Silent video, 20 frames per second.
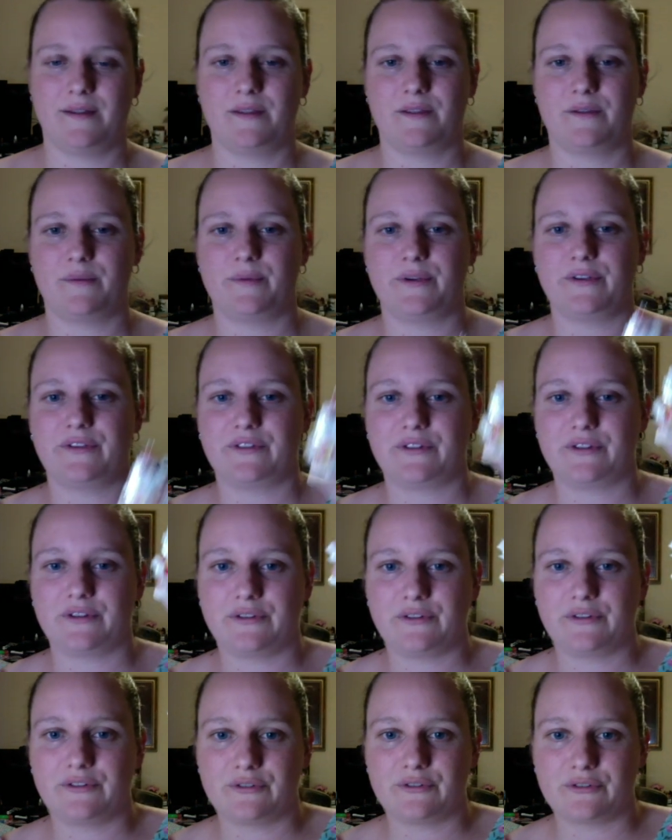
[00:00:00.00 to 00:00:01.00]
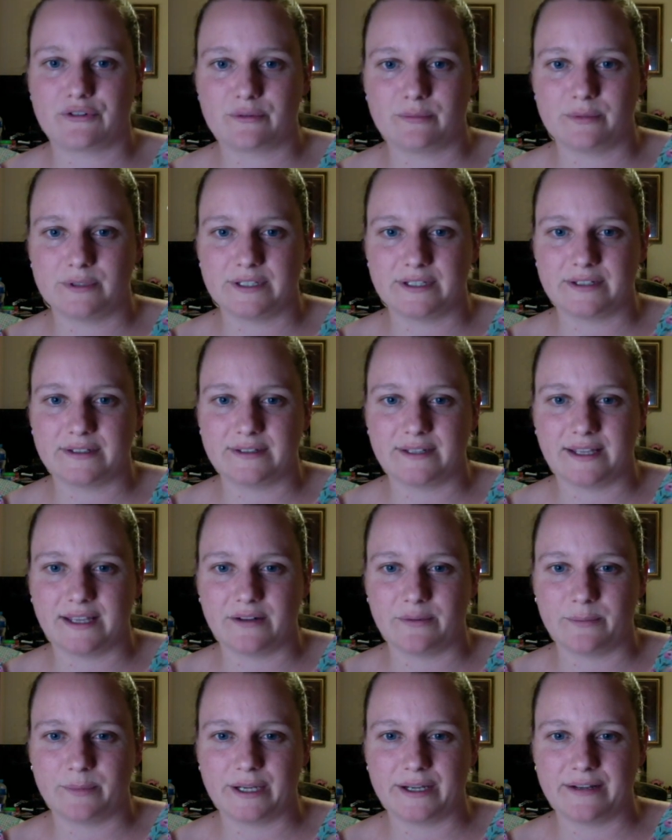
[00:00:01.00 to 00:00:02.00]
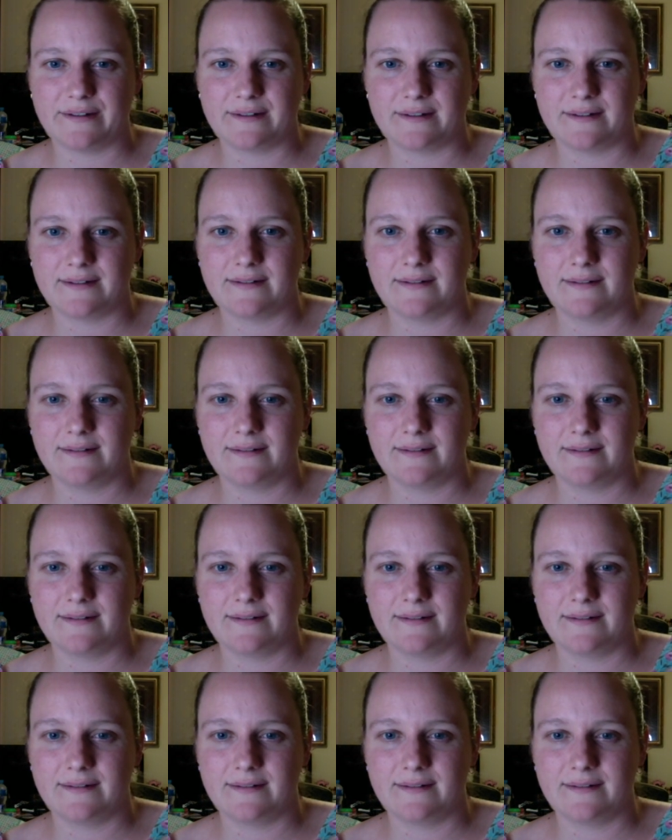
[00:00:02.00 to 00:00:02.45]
The most adorable little needle minder.